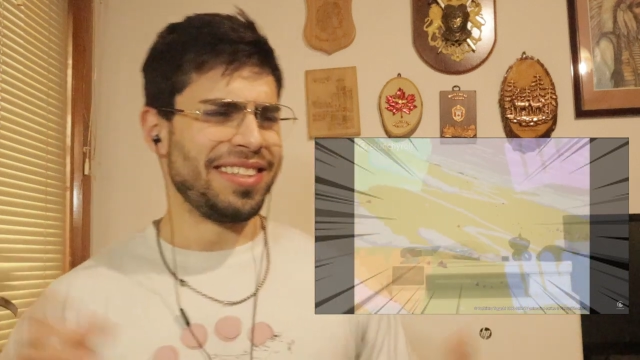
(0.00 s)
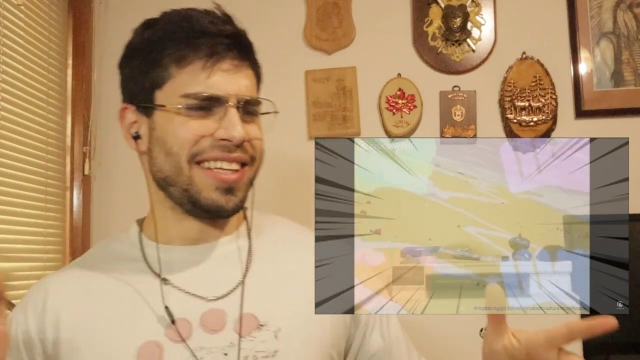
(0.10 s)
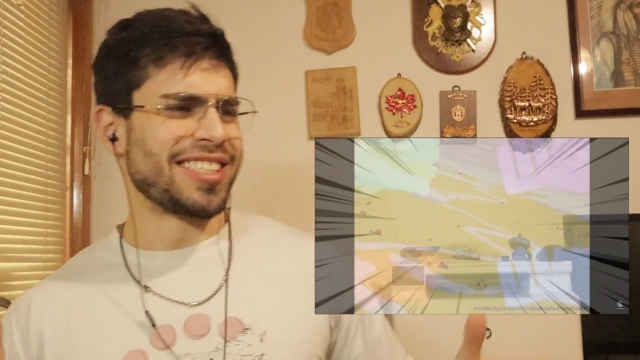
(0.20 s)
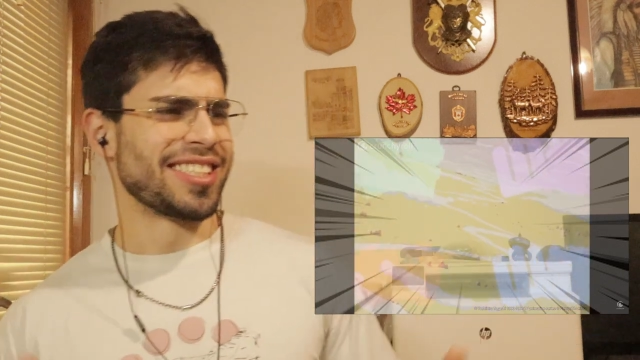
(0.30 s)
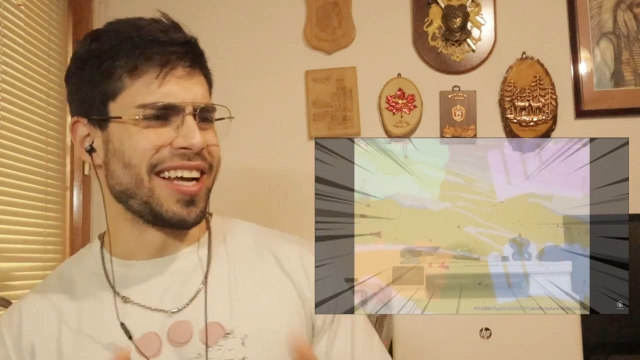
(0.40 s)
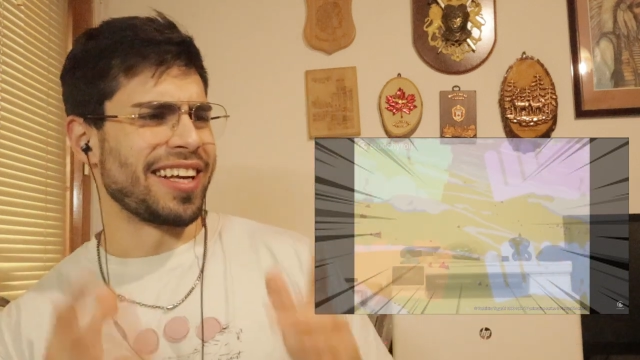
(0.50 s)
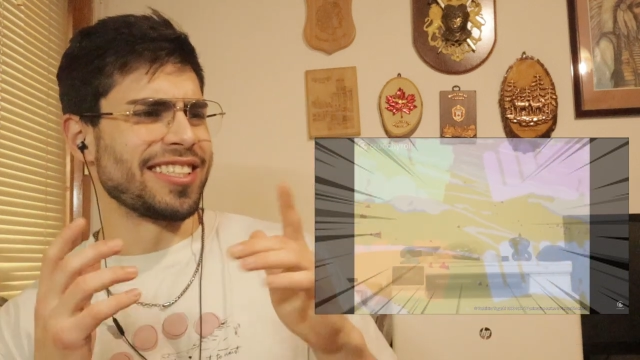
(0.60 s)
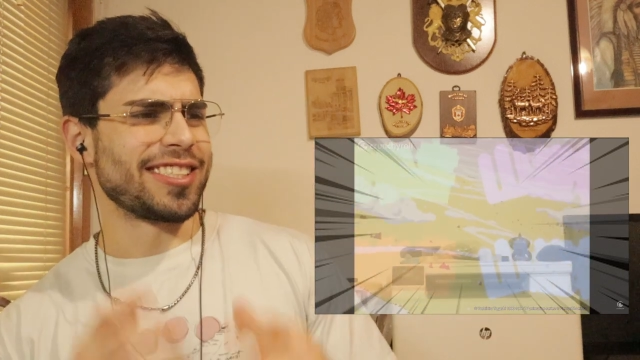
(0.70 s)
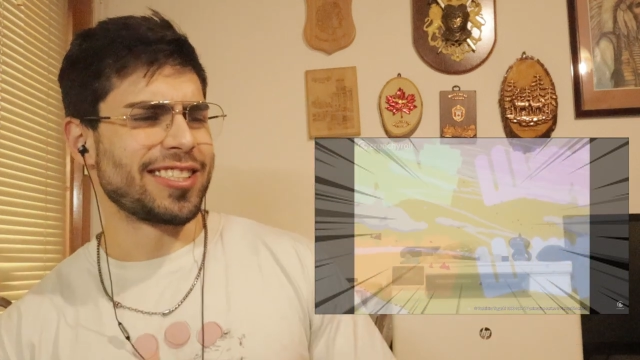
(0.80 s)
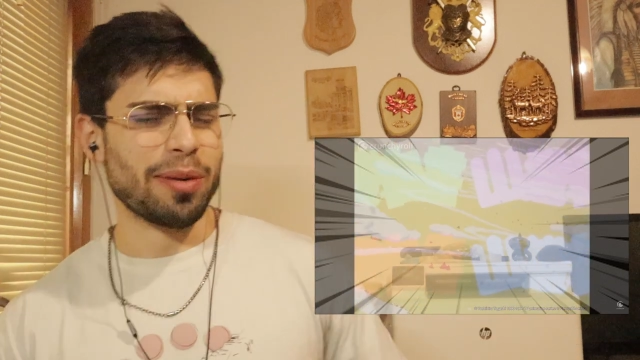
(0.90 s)
This is like a
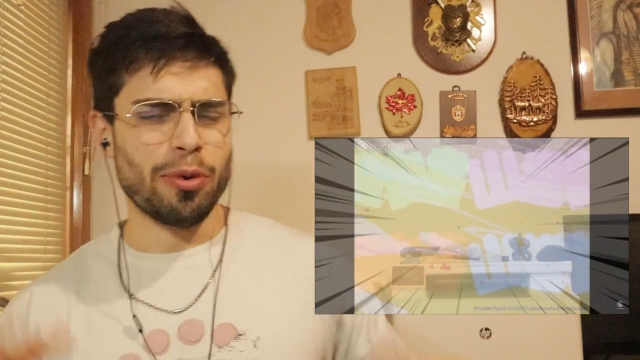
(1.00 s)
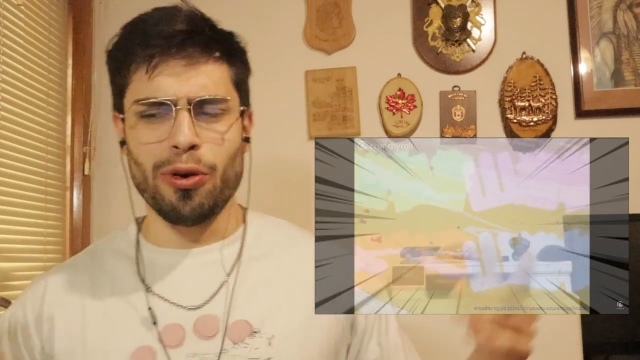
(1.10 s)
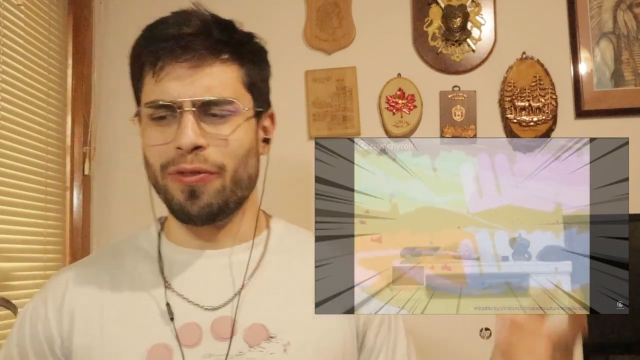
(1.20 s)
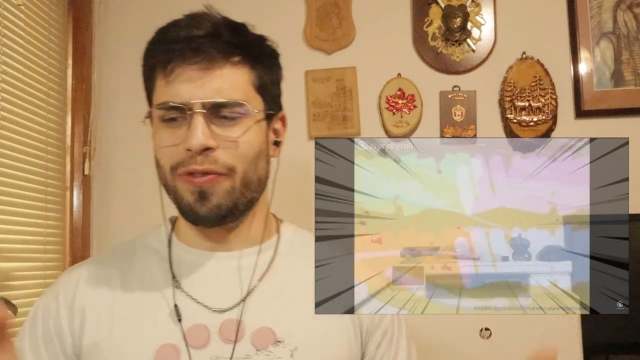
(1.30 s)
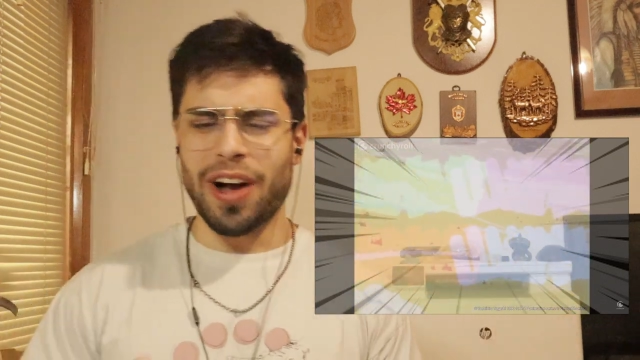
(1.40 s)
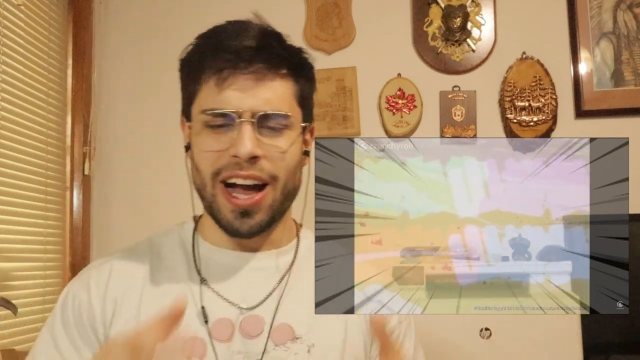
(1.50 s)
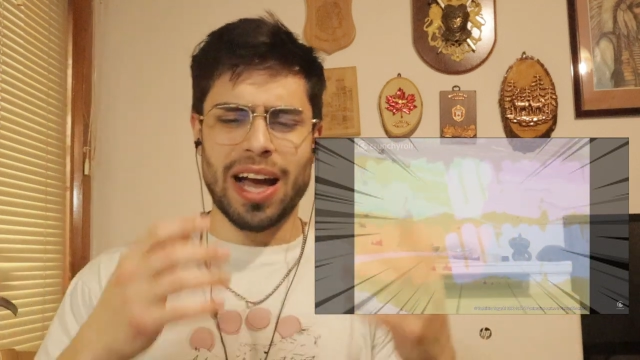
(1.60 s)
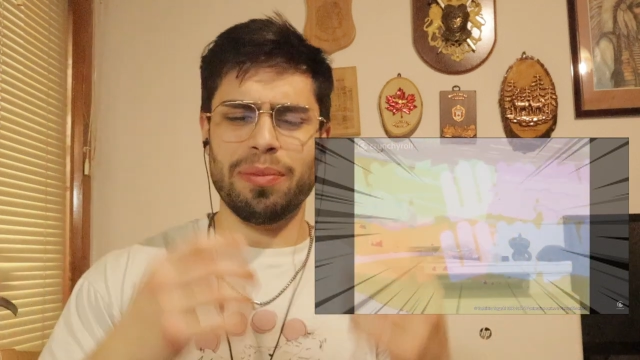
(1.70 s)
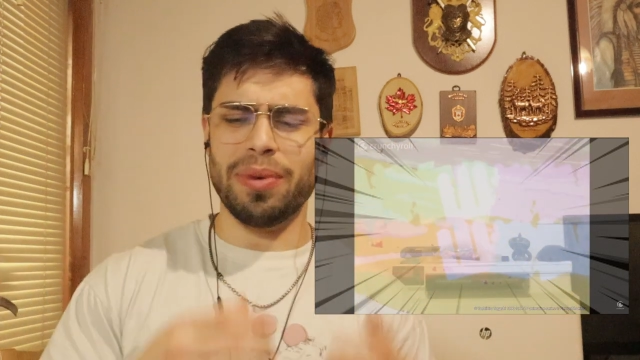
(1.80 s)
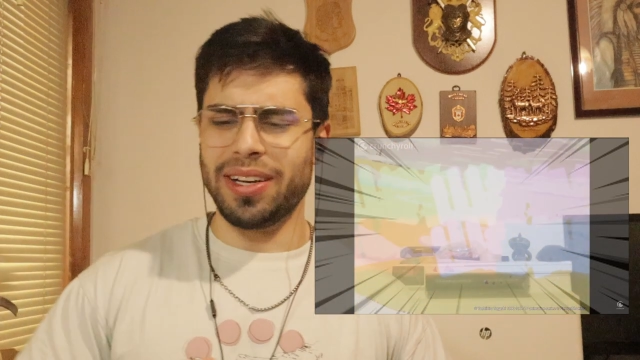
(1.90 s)
summer
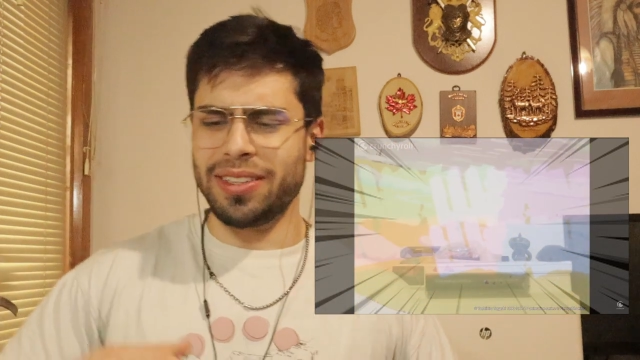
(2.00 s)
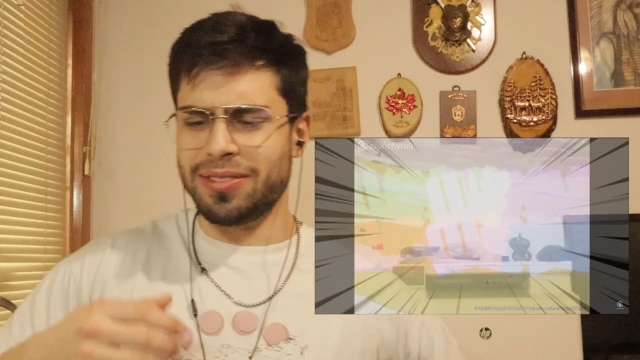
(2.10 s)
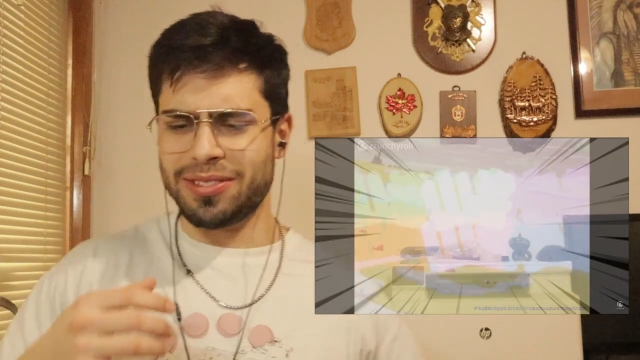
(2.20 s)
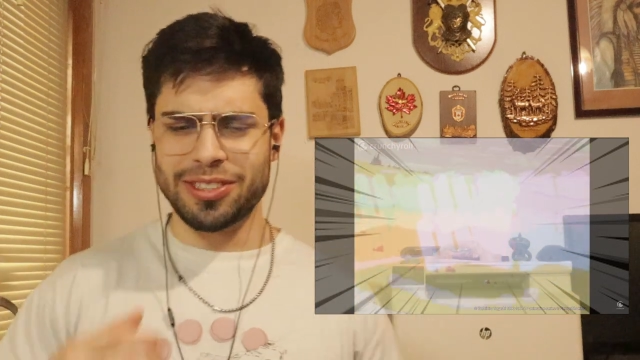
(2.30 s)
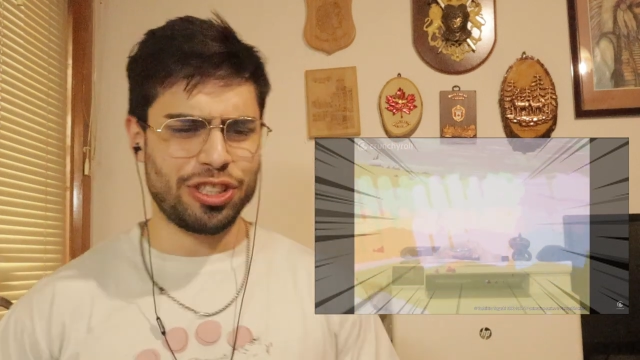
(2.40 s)
vibe, but